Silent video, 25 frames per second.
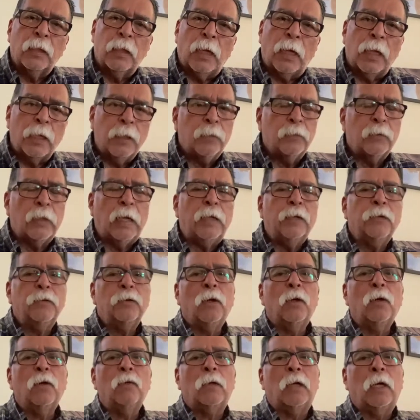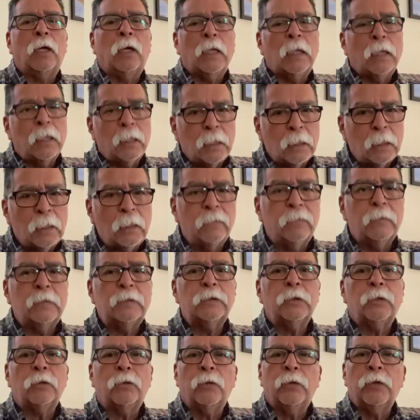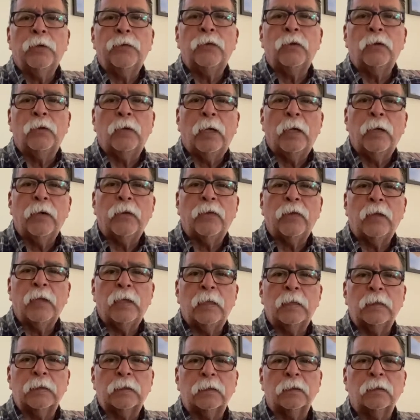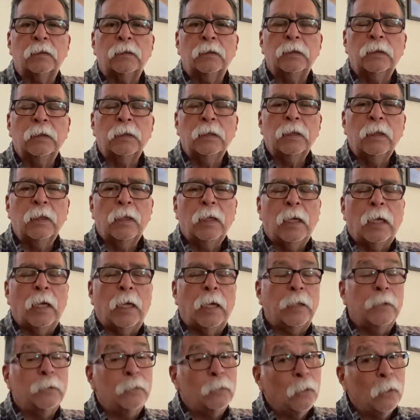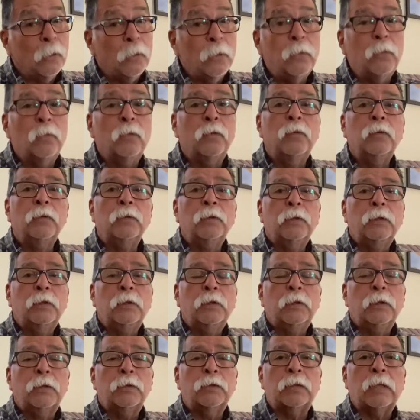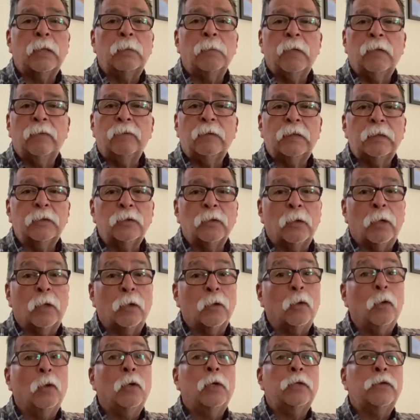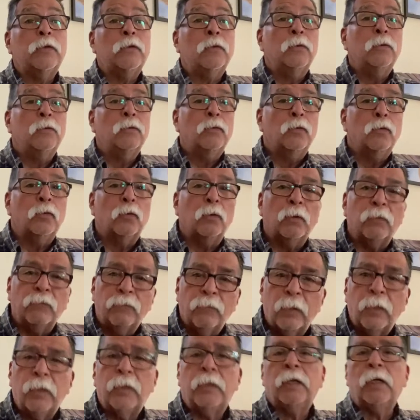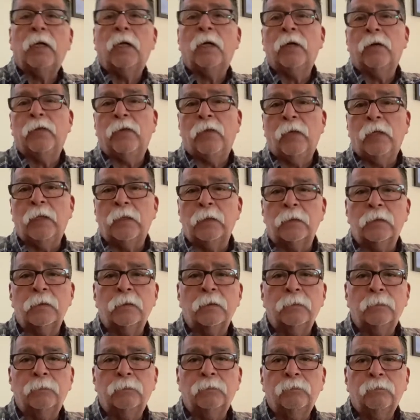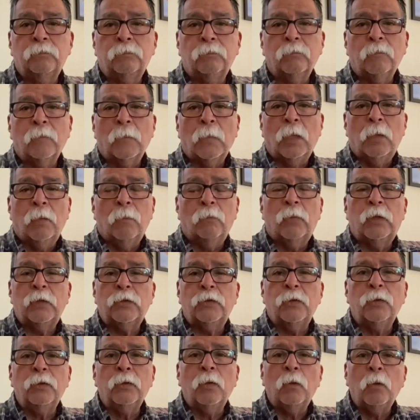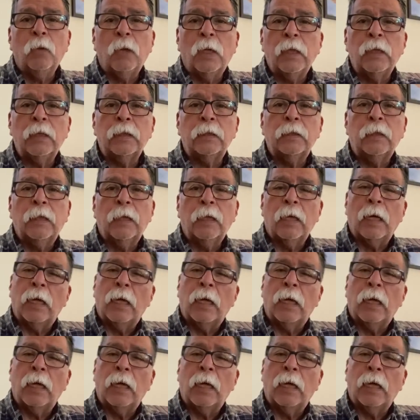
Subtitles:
I know a lot of us are going through hard things. I know some of us are going through very hard things. But you know what?